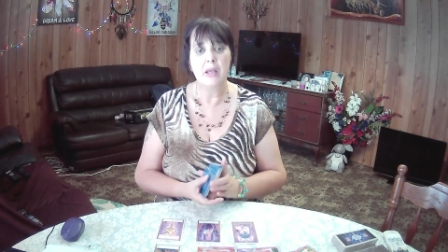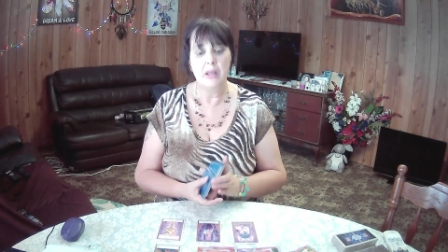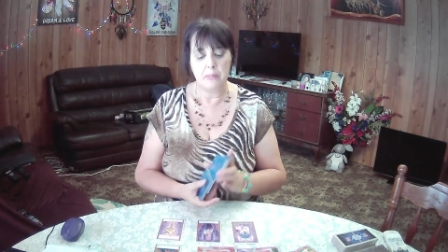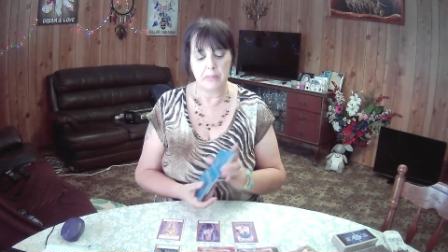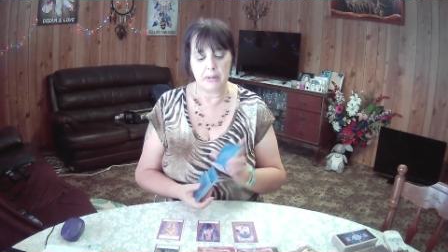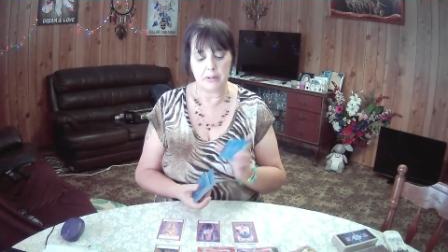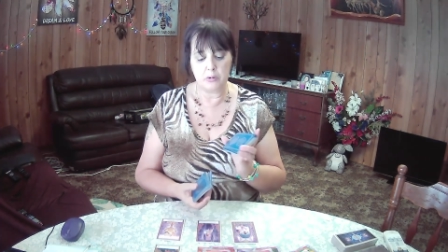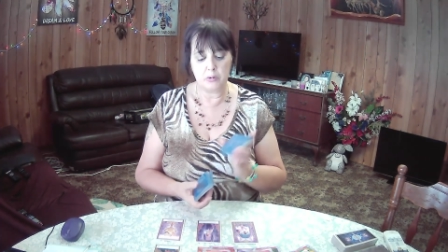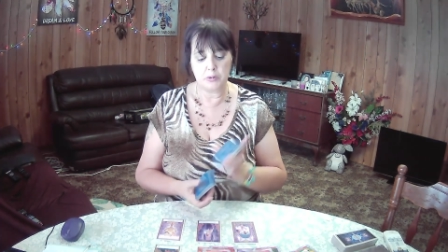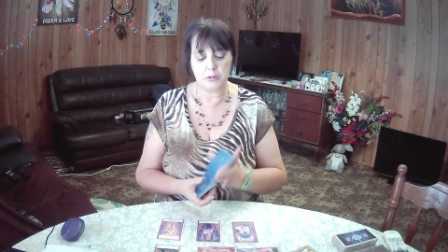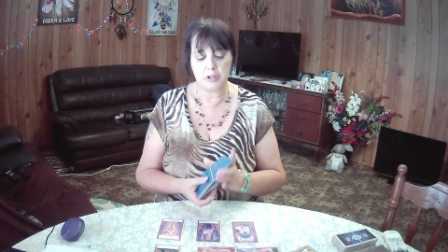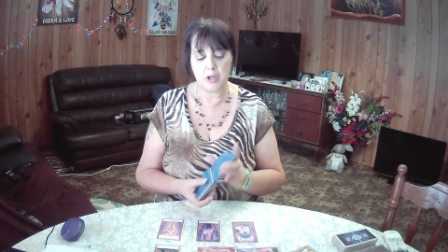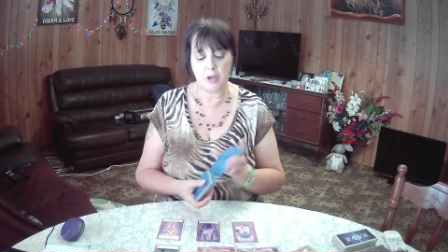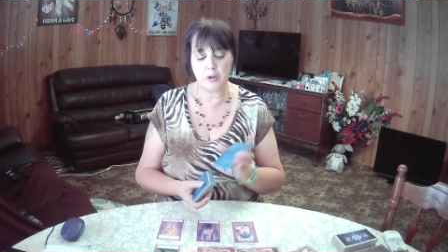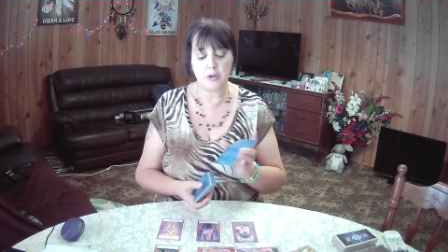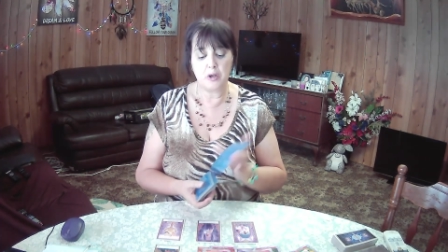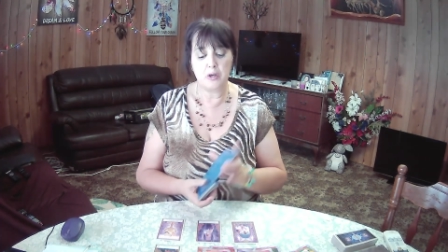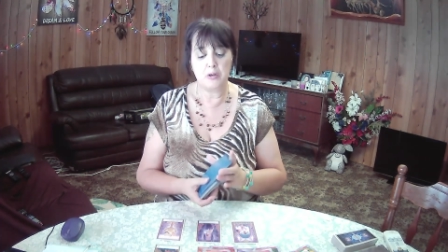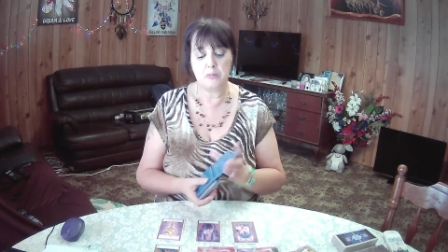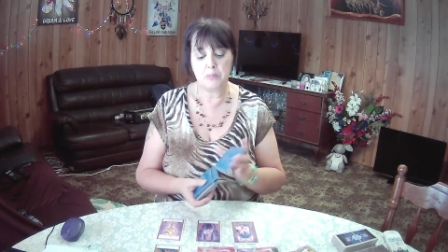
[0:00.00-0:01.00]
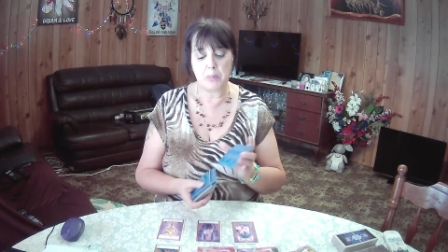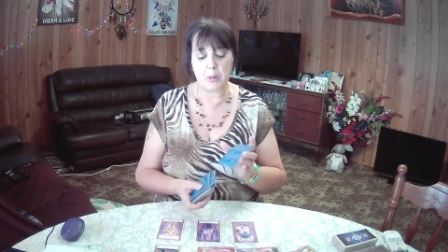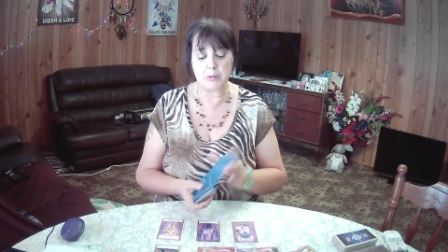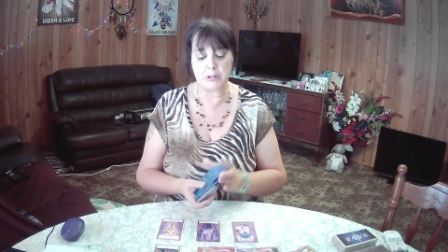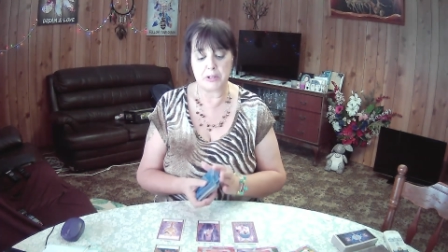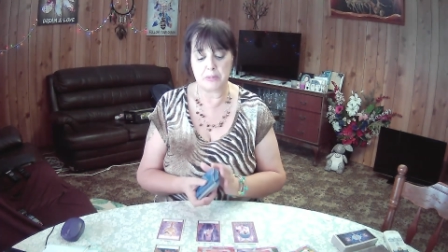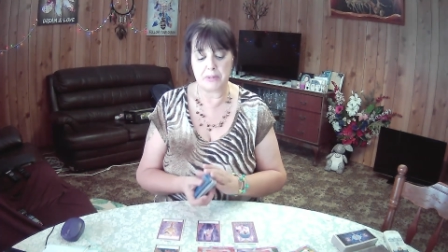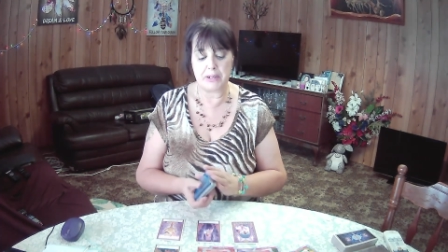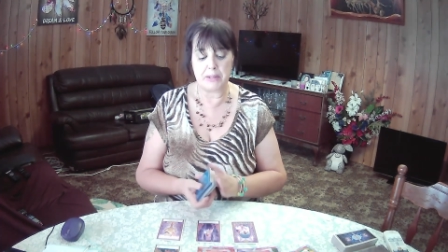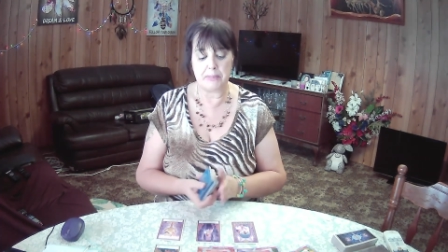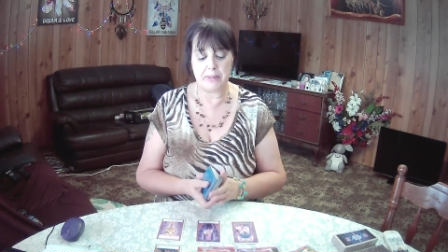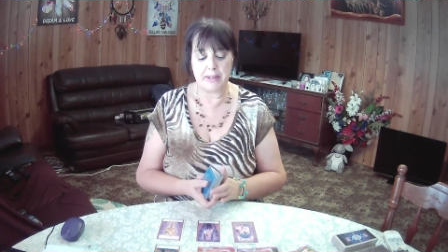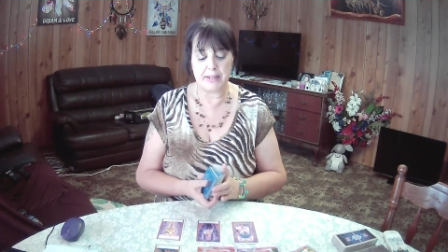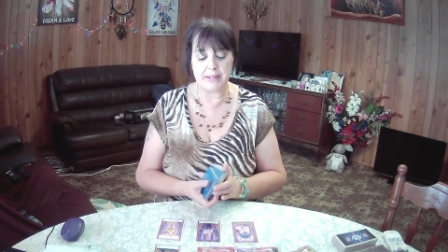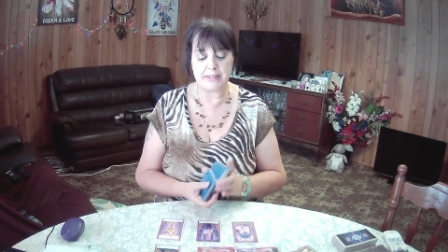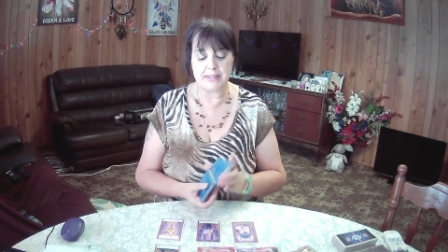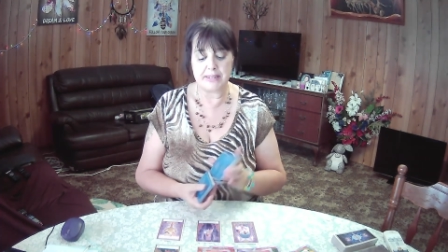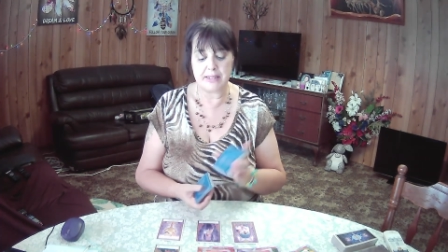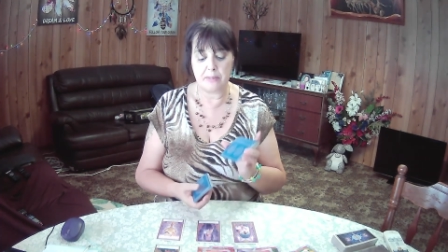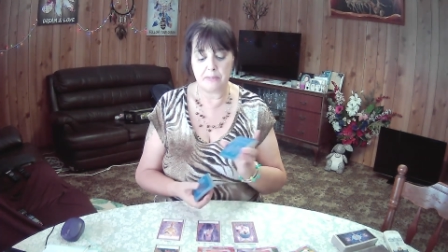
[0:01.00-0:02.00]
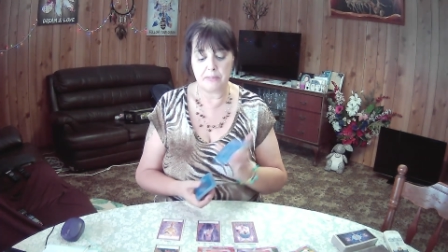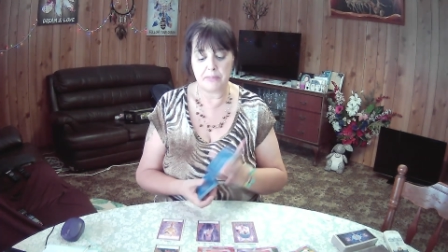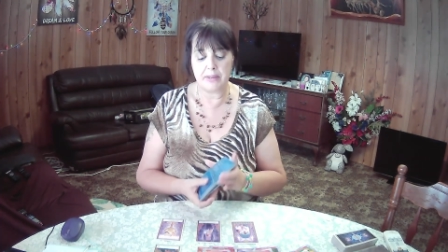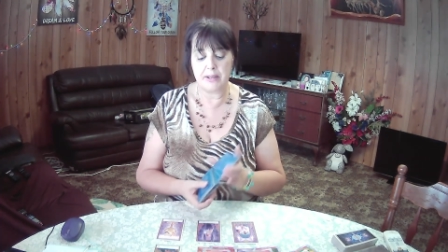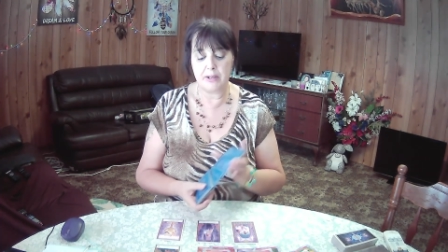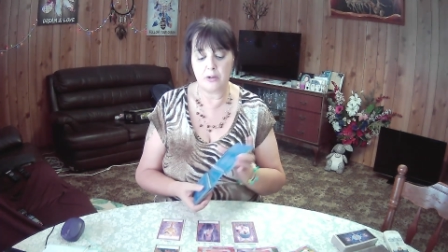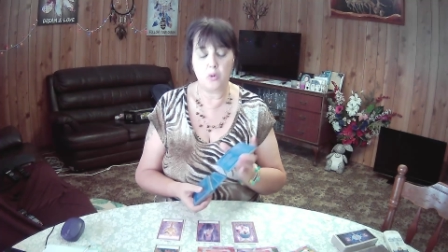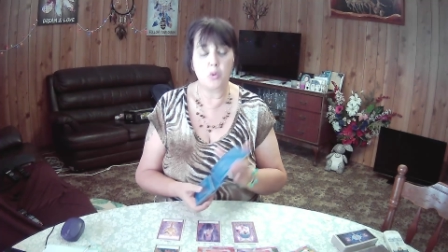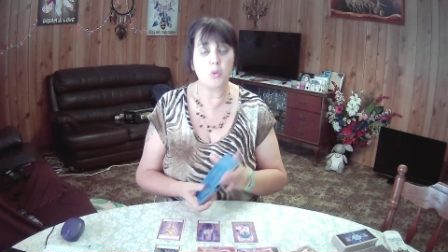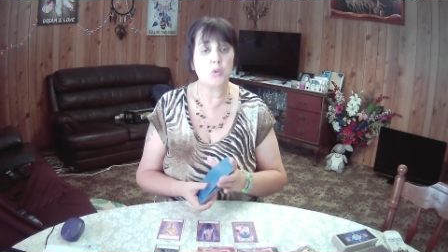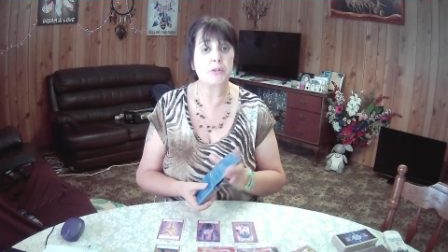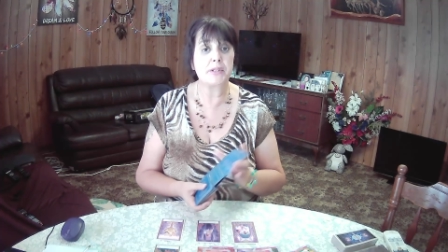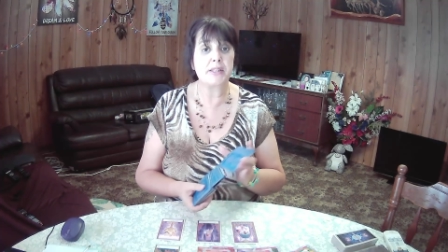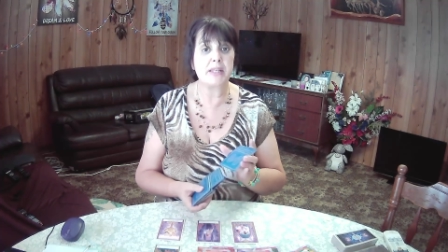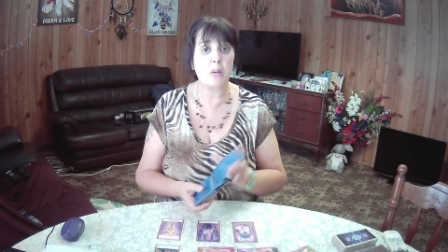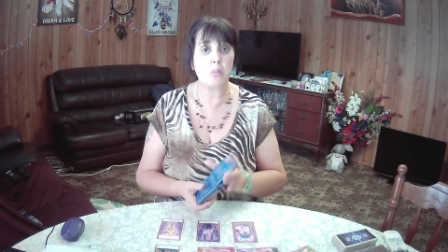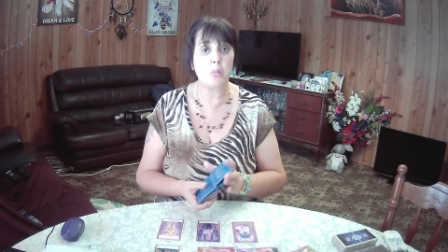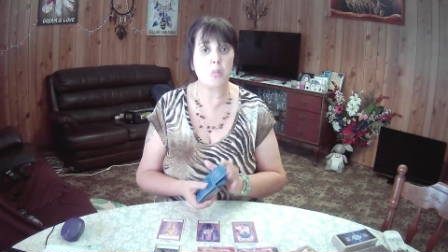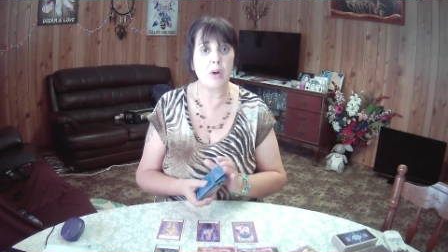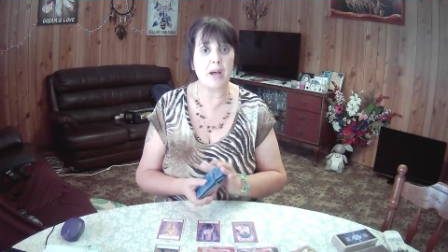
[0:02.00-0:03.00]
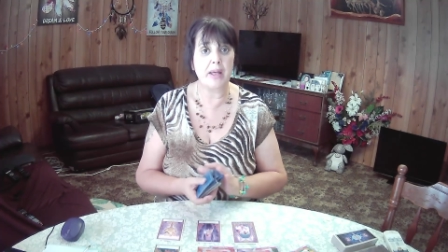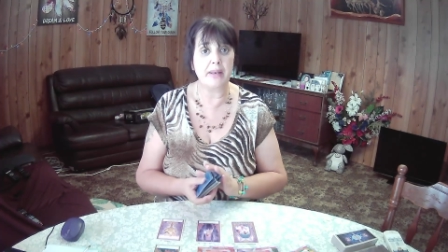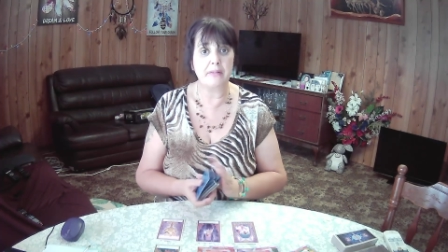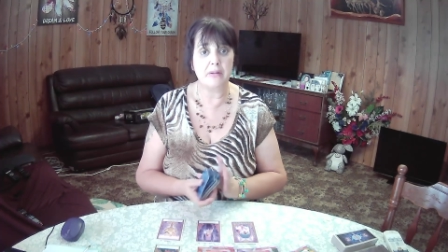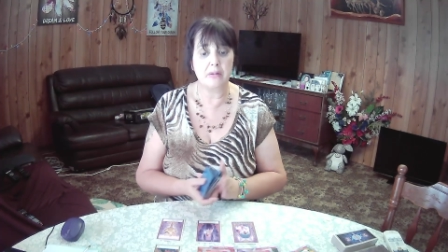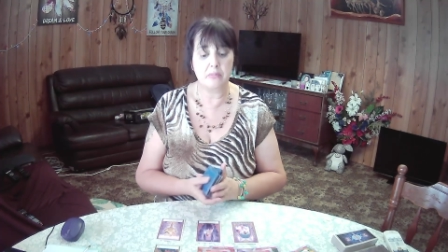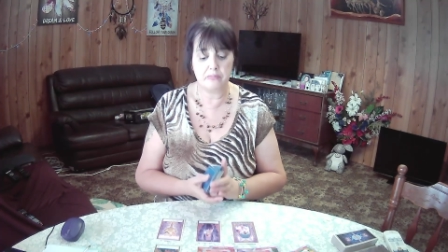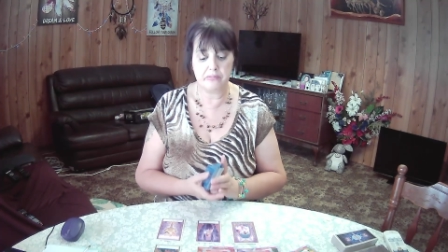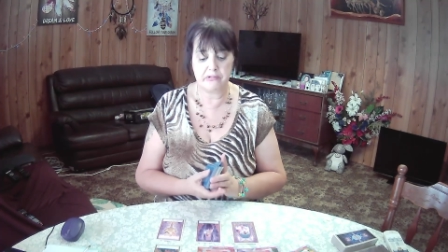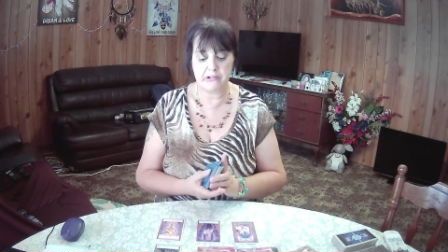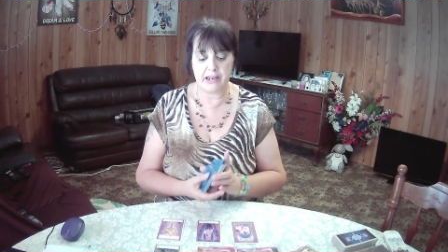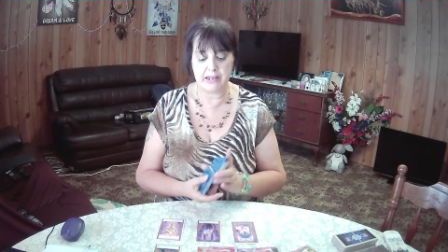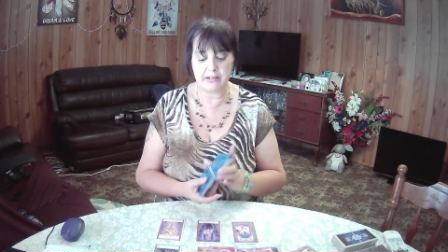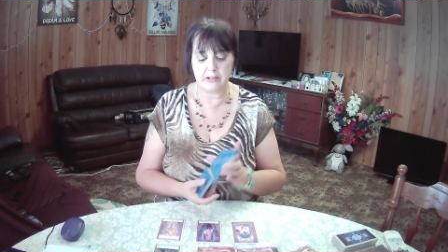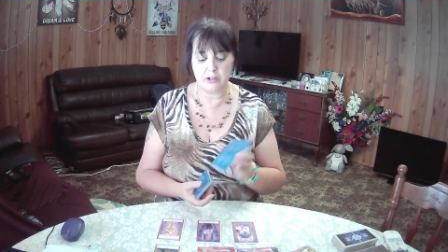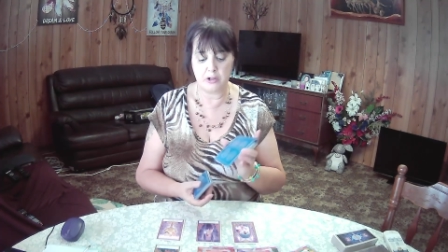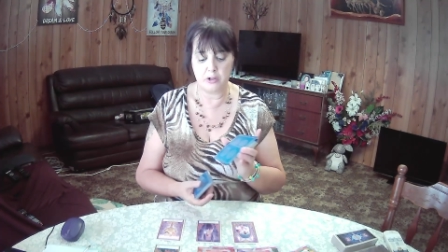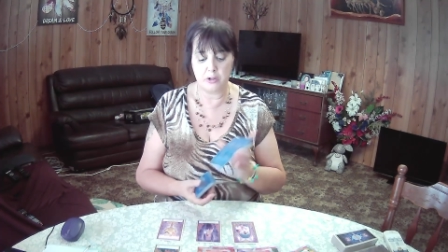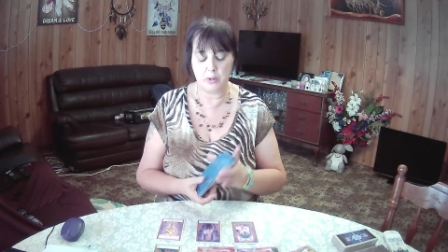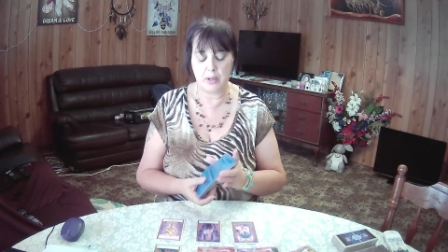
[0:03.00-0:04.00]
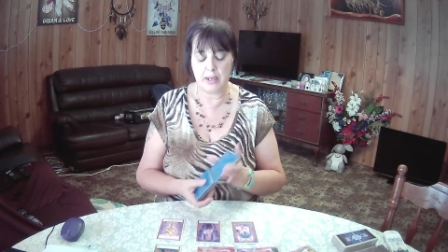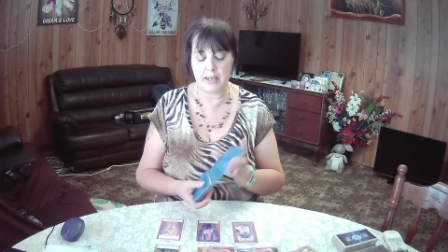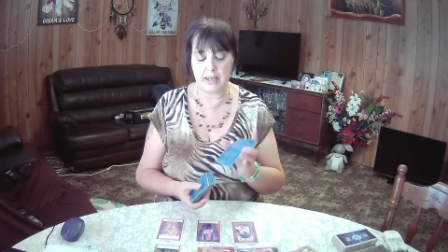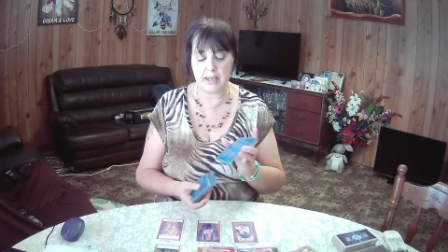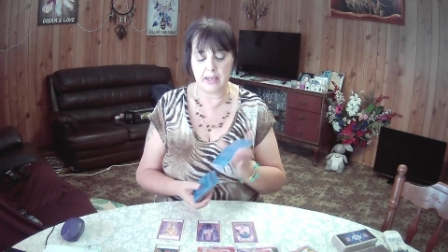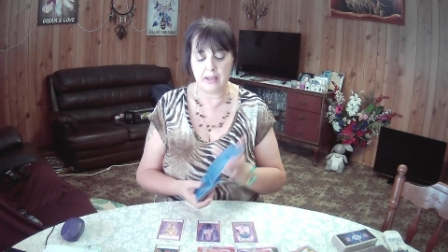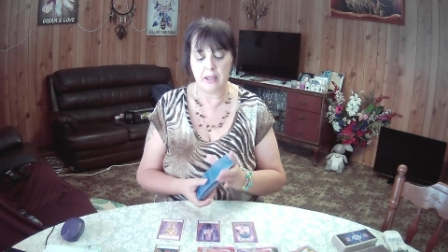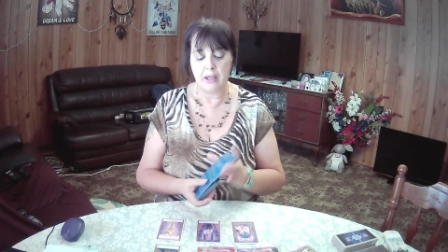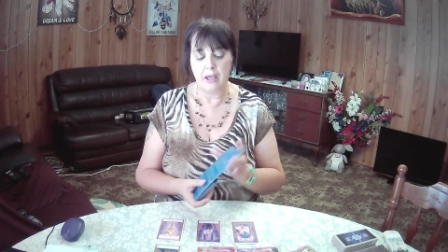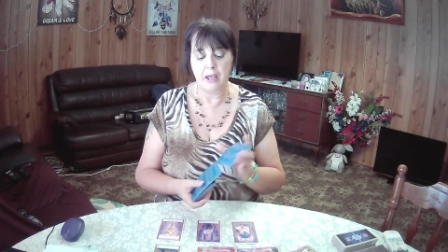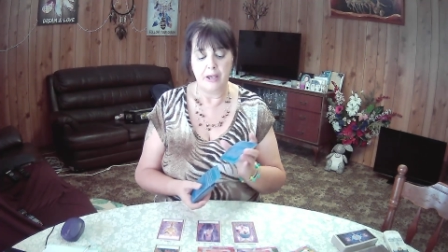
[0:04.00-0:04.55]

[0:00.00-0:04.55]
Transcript: but also could possibly be something or someone brand new here,